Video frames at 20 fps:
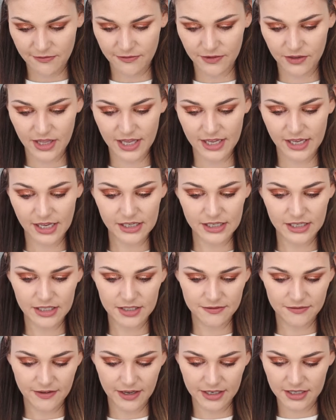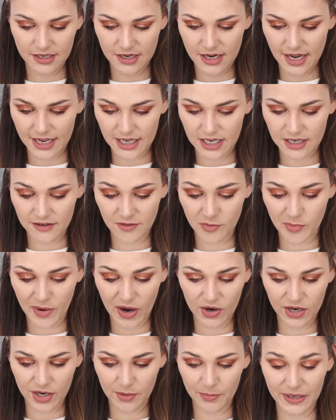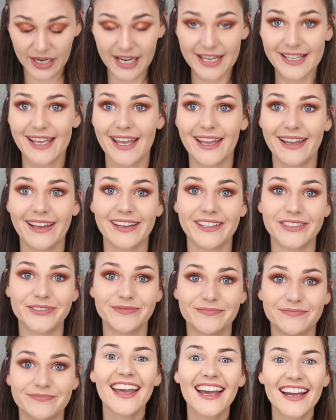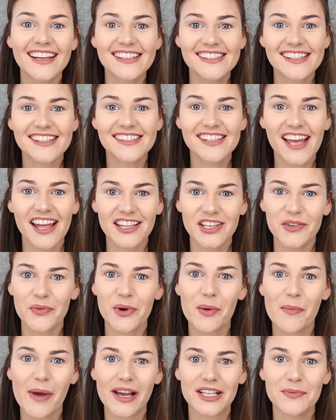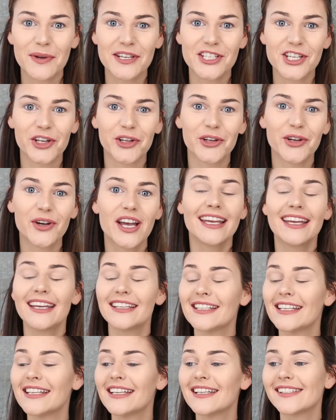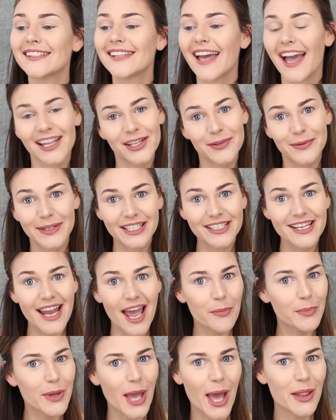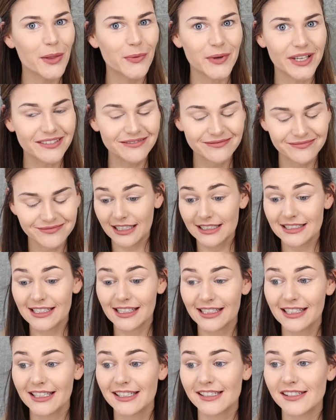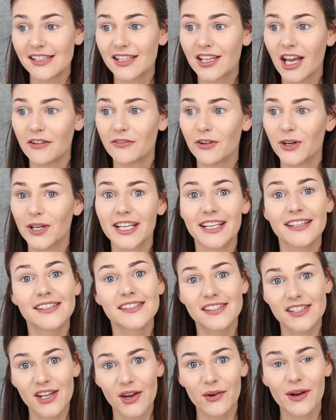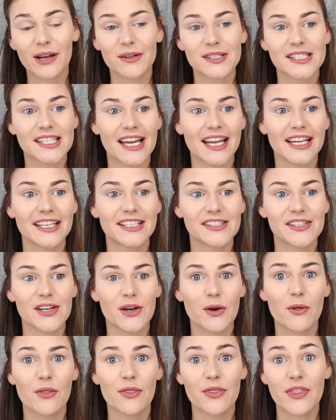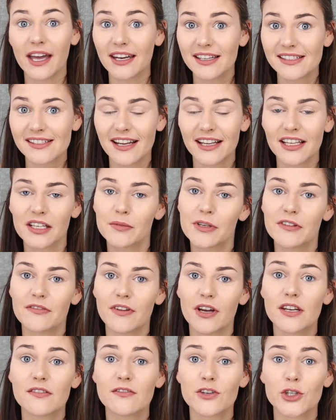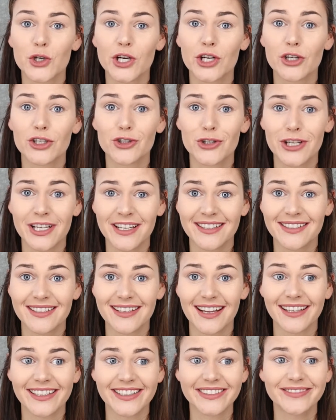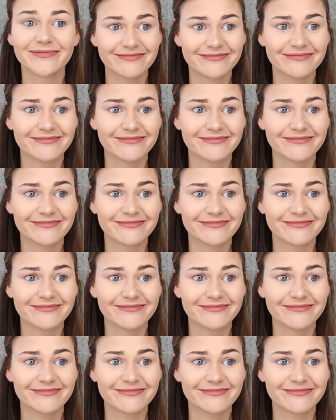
feel like I need to find a negative about it, but I can't. Hey guys, it's Kylie. Welcome back to my channel. It is Halloween. Happy Halloween. And it is covered in snow outside, so that is not going to be fun for trick-or-treating tonight.